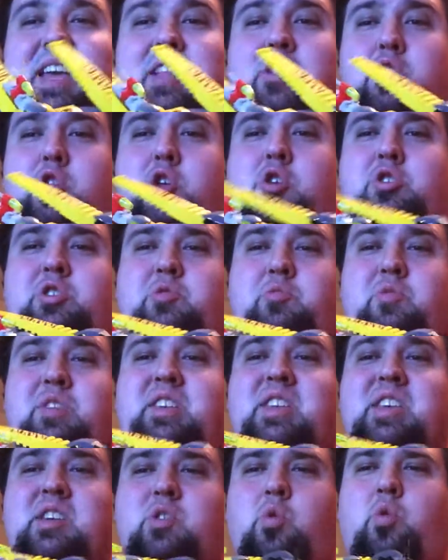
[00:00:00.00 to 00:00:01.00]
It looks
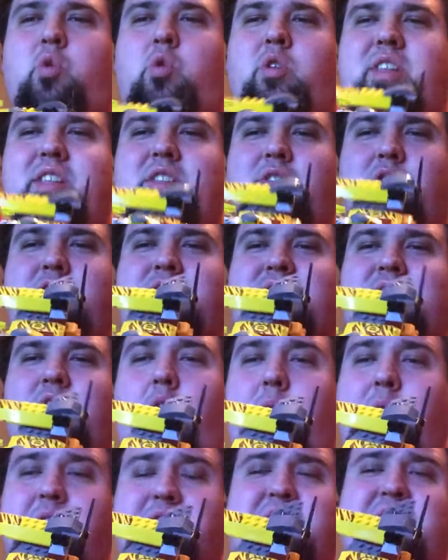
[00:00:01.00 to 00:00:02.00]
really cool. It looks
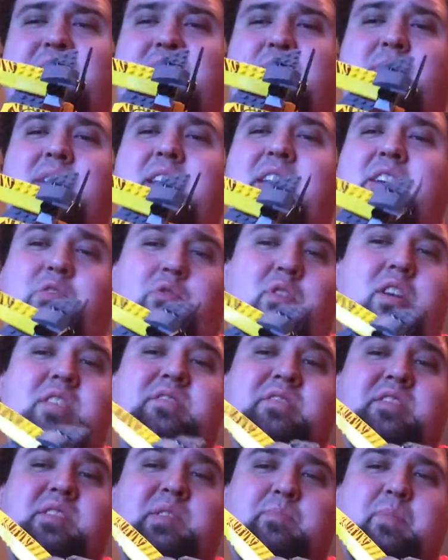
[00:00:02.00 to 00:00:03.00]
almost like some kind of
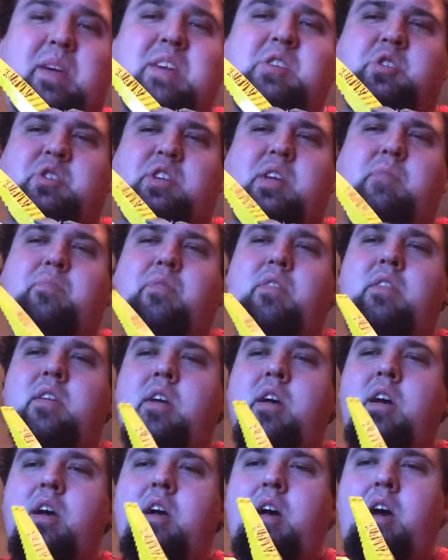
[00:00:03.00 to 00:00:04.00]
crazy spaceship.
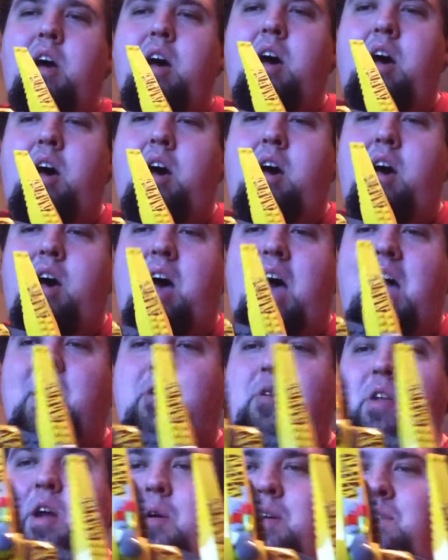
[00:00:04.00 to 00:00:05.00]
Uh, I
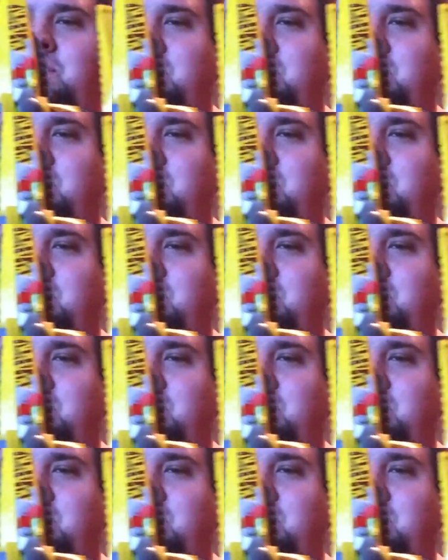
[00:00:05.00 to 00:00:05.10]
don't know